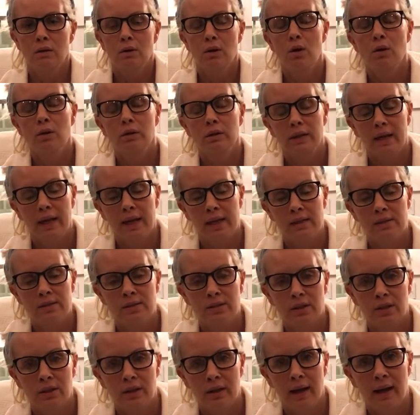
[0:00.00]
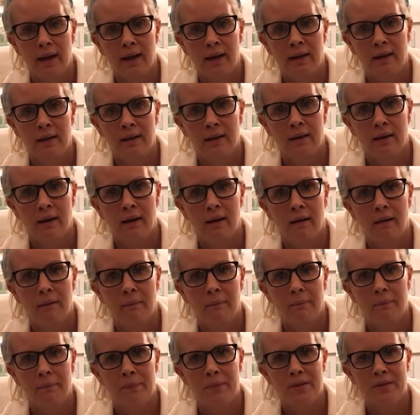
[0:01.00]
colon cancer, and
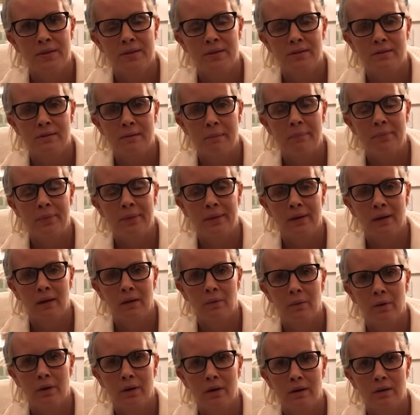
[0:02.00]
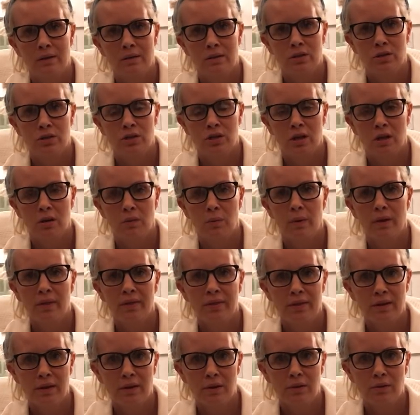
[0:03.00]
this is something I wanted to share
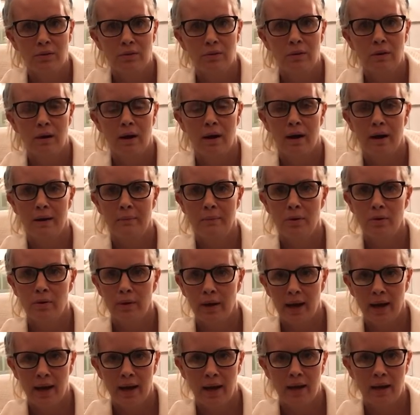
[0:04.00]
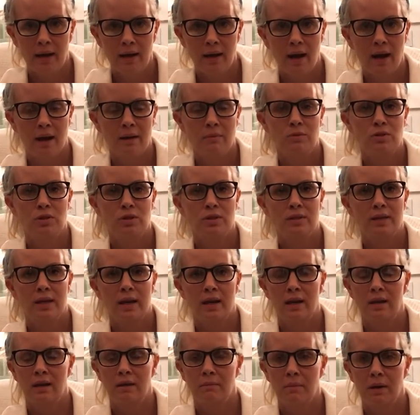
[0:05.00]
with you. I'm okay. I'm just
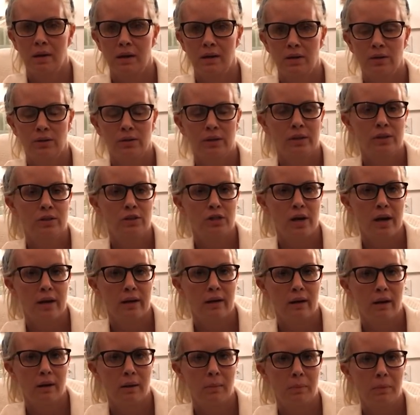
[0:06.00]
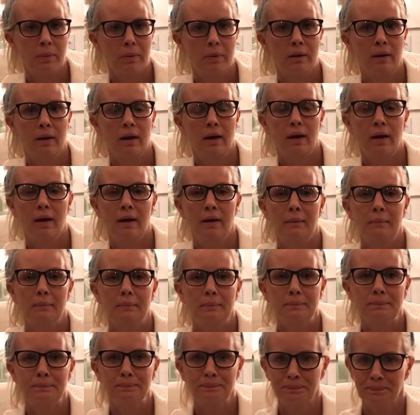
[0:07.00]
getting my yearly checkup
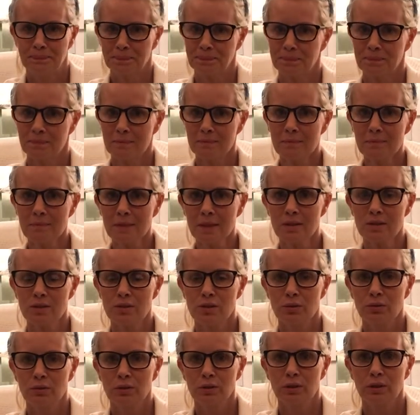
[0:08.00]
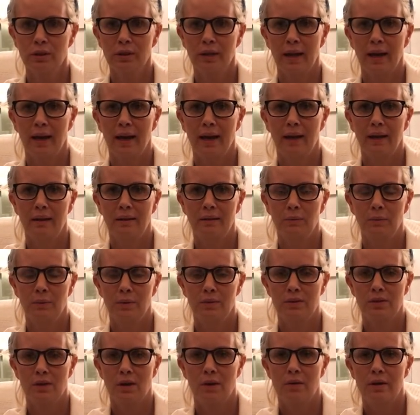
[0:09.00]
to look at
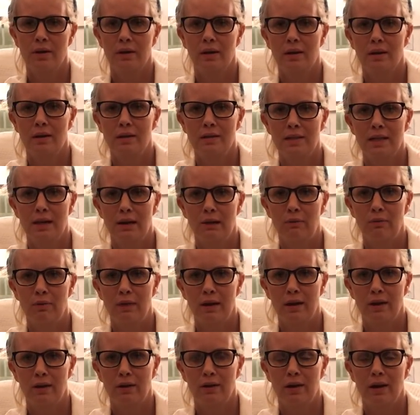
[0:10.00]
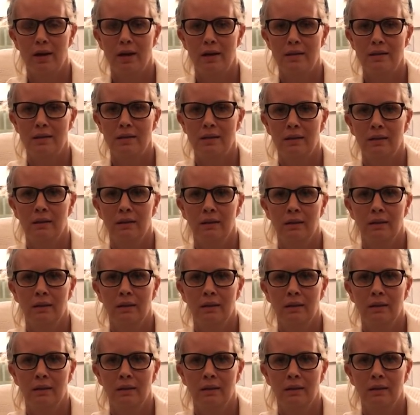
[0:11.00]
what's going on down there, and